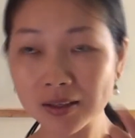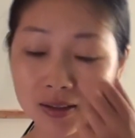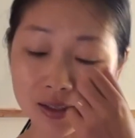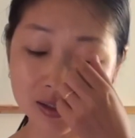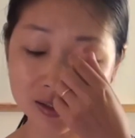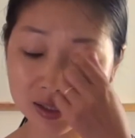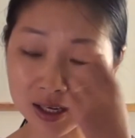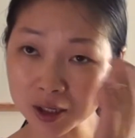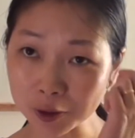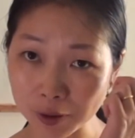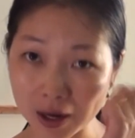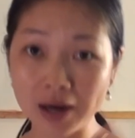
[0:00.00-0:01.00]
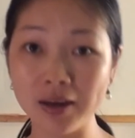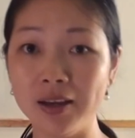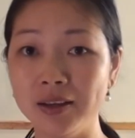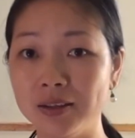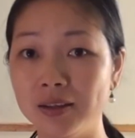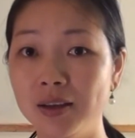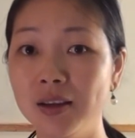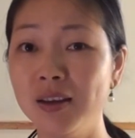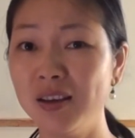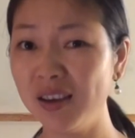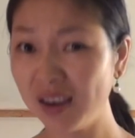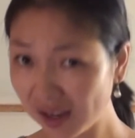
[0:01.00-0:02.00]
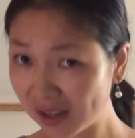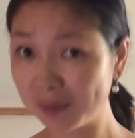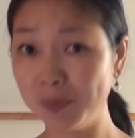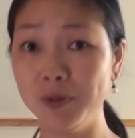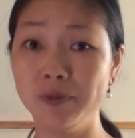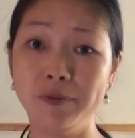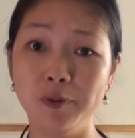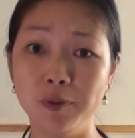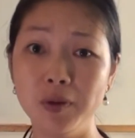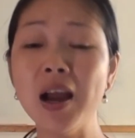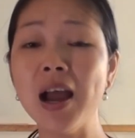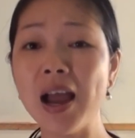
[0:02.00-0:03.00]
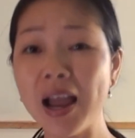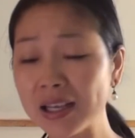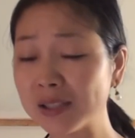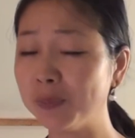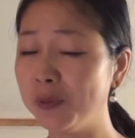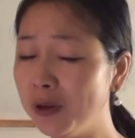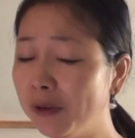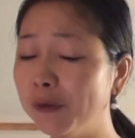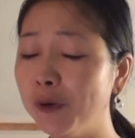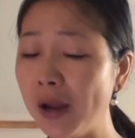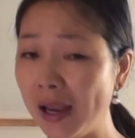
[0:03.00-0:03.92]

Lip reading: the single eyelid is beautiful, as beautiful